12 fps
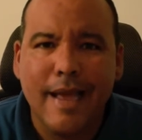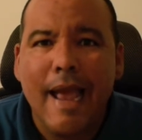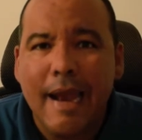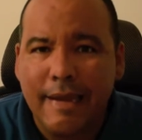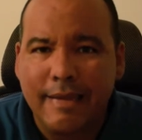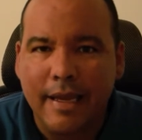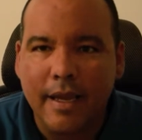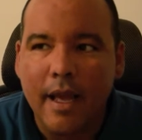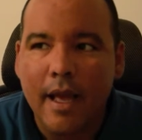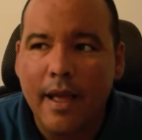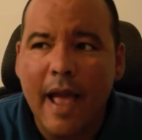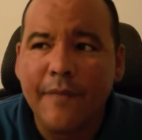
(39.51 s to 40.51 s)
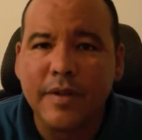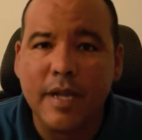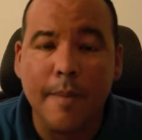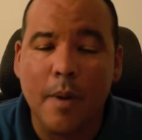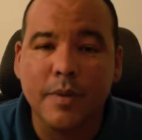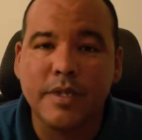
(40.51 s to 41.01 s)
anything. Half the
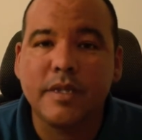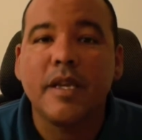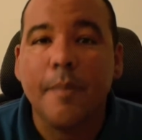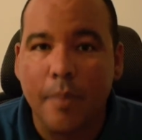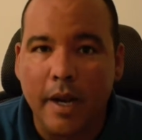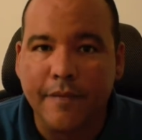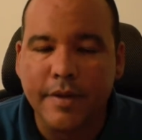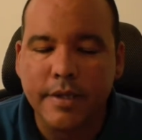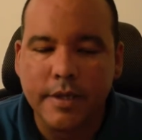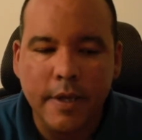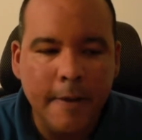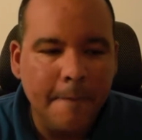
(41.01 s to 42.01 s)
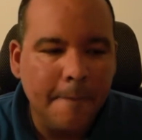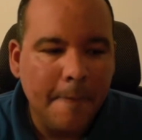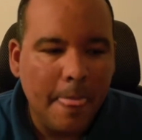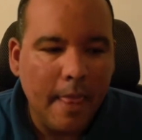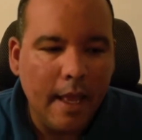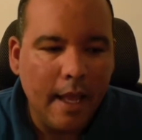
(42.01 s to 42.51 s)
time I would skip breakfast.
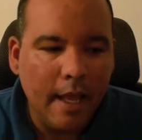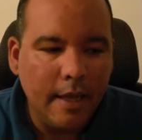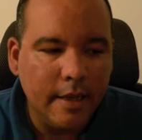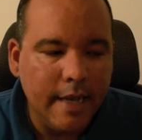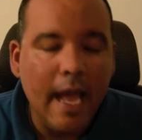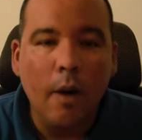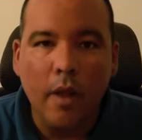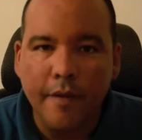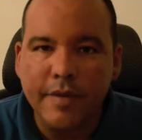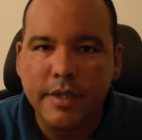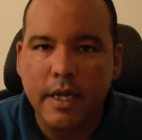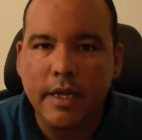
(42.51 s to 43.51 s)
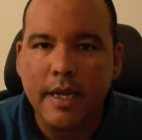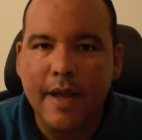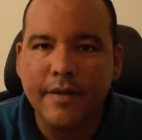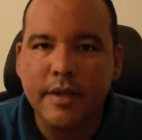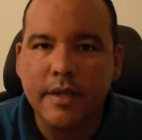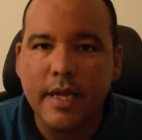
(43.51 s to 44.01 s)
And now all of a sudden I
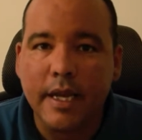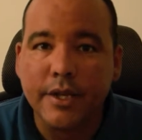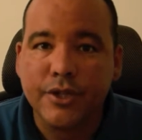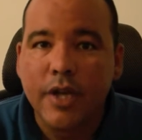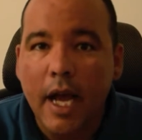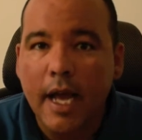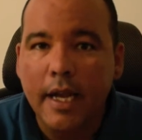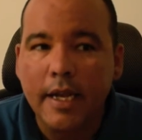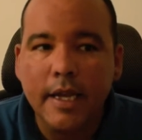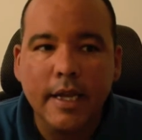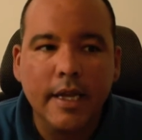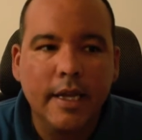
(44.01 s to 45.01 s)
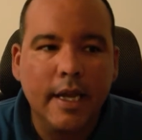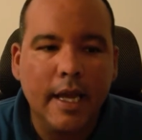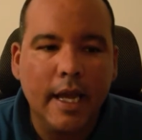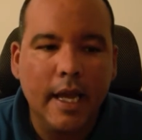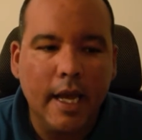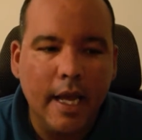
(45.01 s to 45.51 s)
had to take a shot
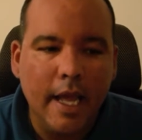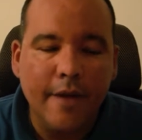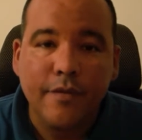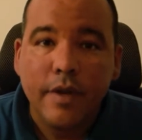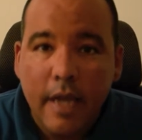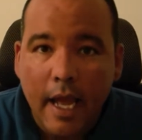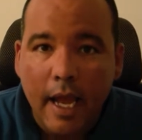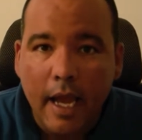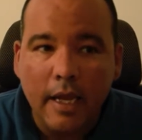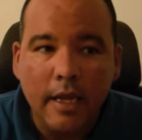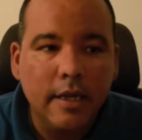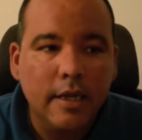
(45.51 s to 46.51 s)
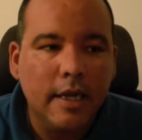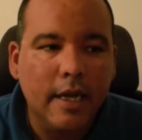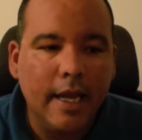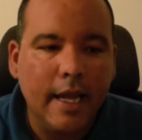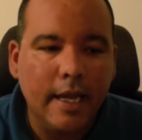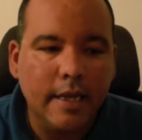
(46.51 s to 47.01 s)
every day.
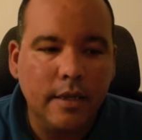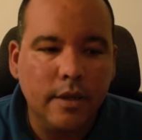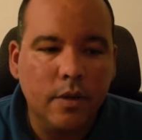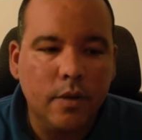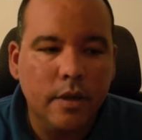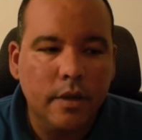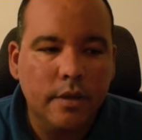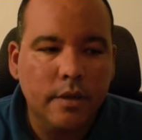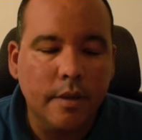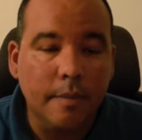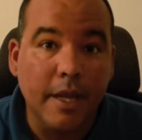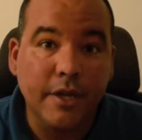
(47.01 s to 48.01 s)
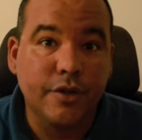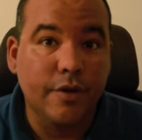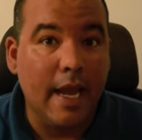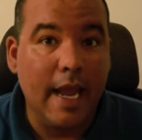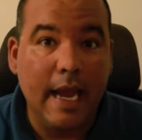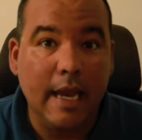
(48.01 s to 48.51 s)
I had to make sure
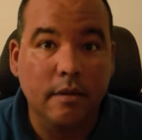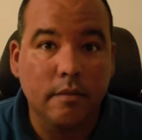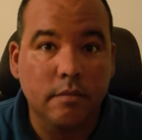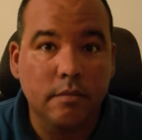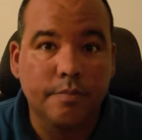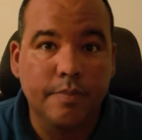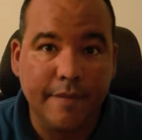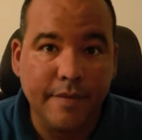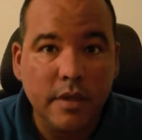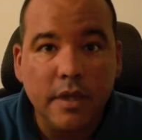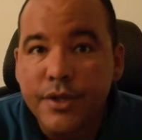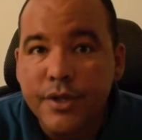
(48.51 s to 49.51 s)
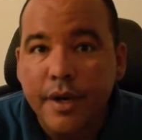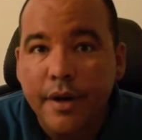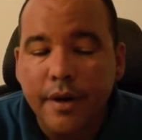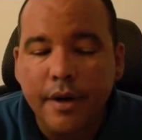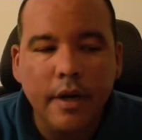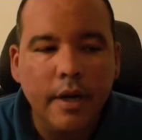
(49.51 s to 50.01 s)
I ate breakfast, lunch, and
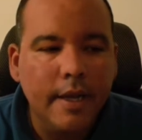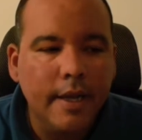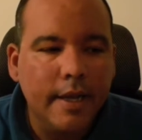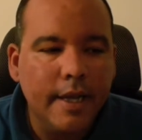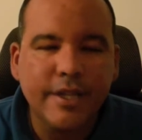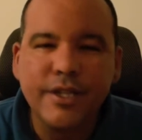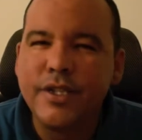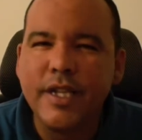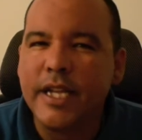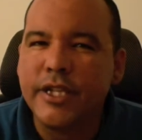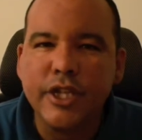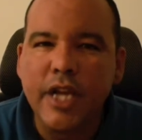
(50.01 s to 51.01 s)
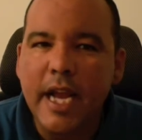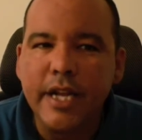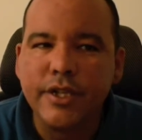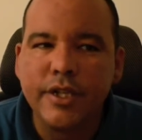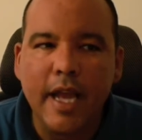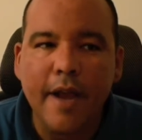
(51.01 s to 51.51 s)
dinner. It
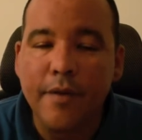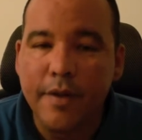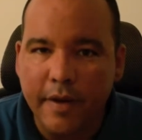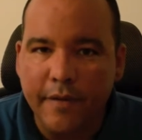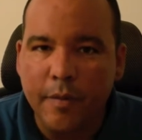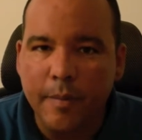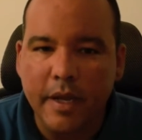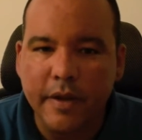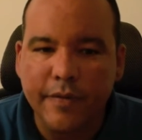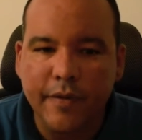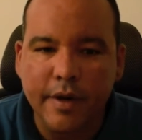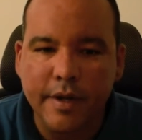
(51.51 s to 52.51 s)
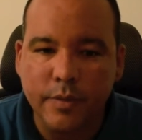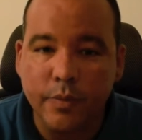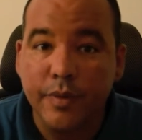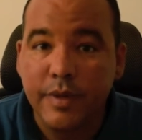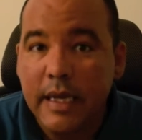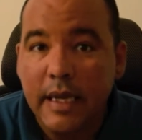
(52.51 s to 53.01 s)
changed everything for me as far as
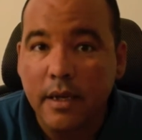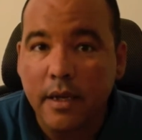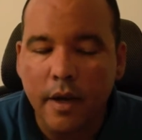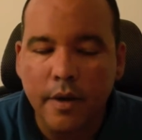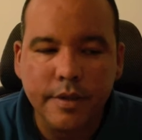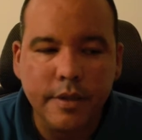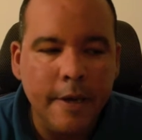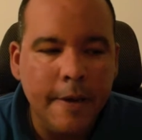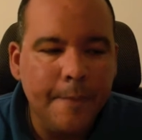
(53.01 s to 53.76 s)
routine goes.